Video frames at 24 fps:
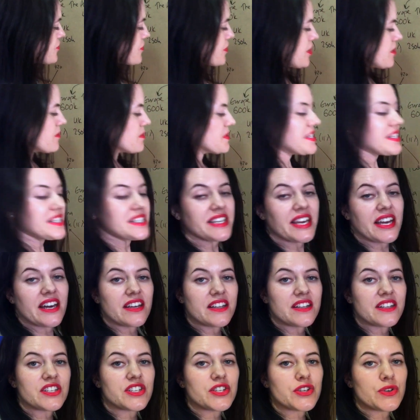dropped
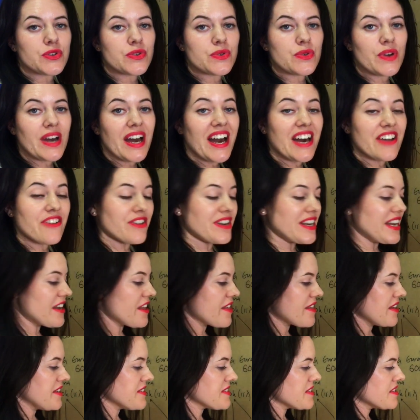down to
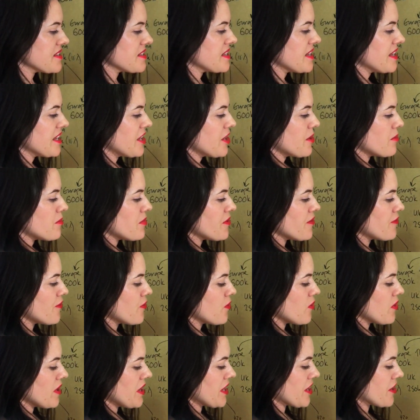180,000
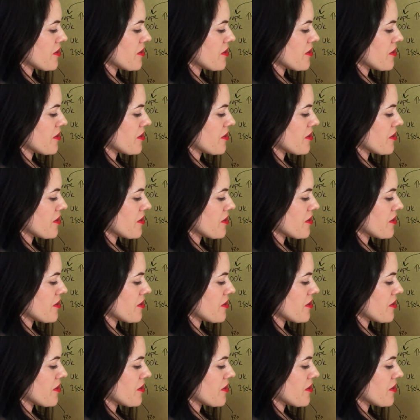before